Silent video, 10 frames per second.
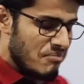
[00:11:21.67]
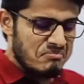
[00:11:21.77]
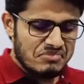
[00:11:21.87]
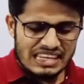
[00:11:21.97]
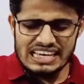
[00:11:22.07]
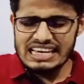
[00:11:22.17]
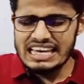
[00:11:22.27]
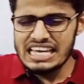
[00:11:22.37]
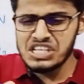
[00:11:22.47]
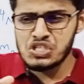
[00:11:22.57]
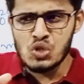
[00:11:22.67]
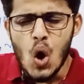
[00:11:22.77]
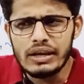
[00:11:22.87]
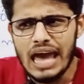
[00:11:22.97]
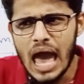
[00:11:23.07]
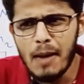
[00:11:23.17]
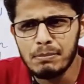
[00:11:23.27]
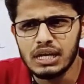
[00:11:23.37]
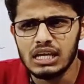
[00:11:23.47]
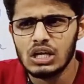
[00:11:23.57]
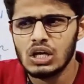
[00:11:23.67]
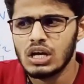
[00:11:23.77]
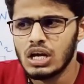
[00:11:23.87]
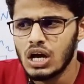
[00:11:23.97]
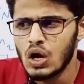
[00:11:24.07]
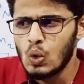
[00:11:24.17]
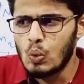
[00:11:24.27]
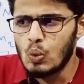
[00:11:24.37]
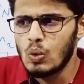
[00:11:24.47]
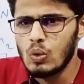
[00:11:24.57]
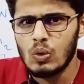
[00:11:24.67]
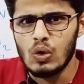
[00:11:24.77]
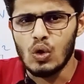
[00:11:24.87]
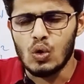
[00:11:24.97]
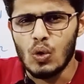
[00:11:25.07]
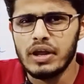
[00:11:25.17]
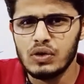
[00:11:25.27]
is not happening according to the